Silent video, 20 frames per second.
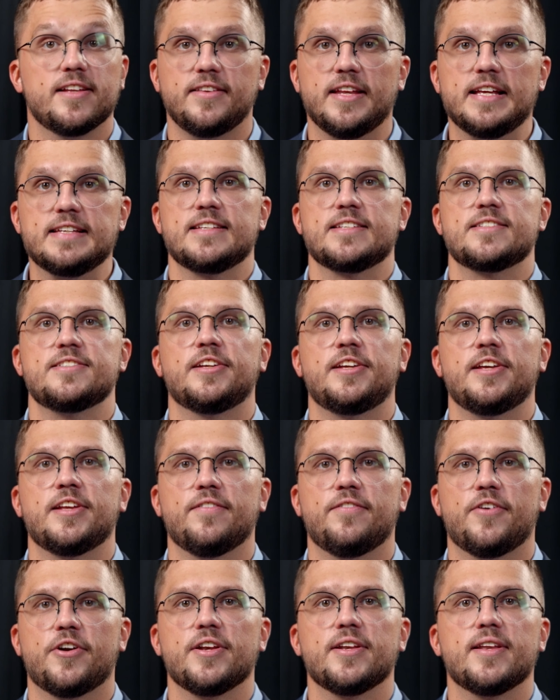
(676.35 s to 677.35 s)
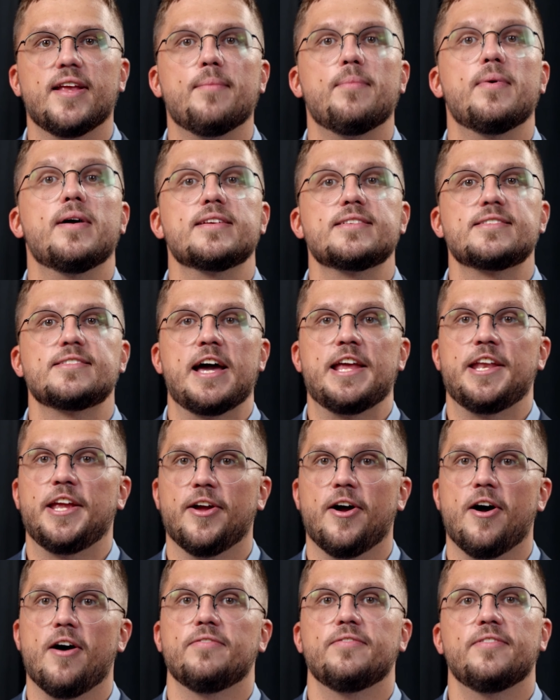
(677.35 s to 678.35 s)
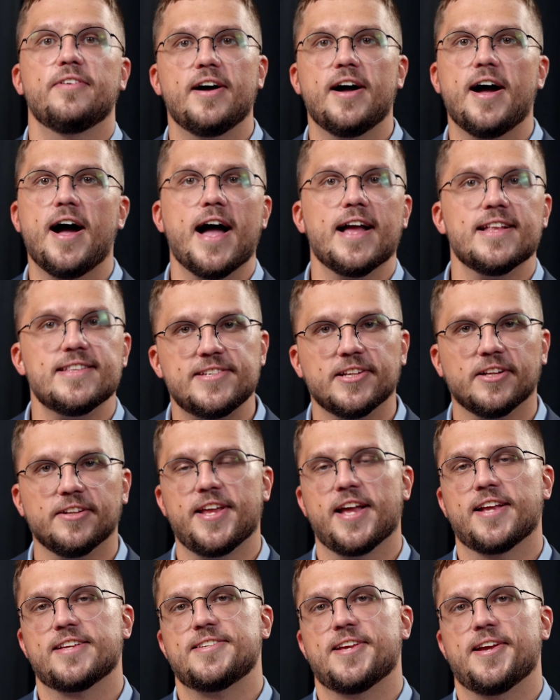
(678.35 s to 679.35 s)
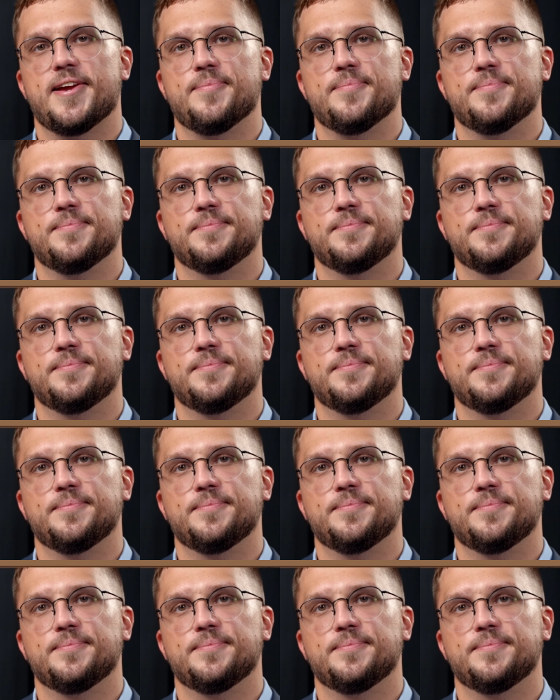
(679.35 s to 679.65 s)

This is Nikita Verindab signing off. Until next time.